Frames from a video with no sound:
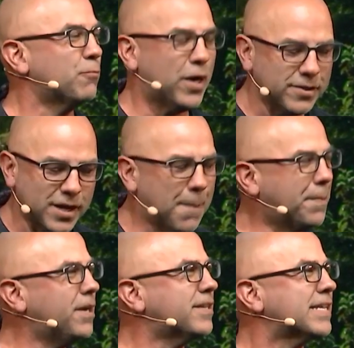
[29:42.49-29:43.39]
wells
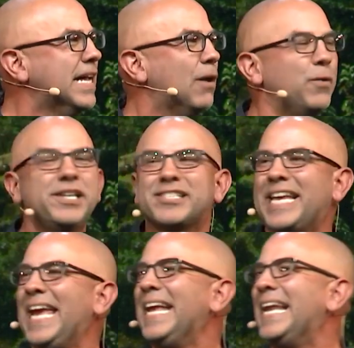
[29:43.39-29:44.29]
up in us, and we
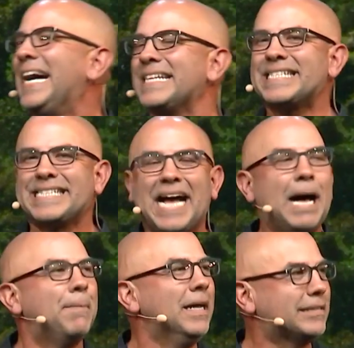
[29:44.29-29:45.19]
just cannot
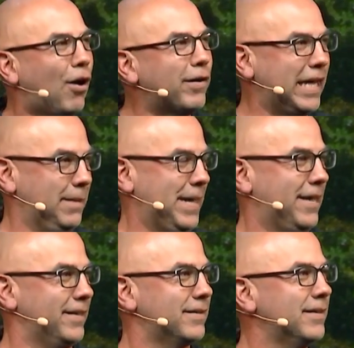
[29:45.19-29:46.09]
stop talking about it.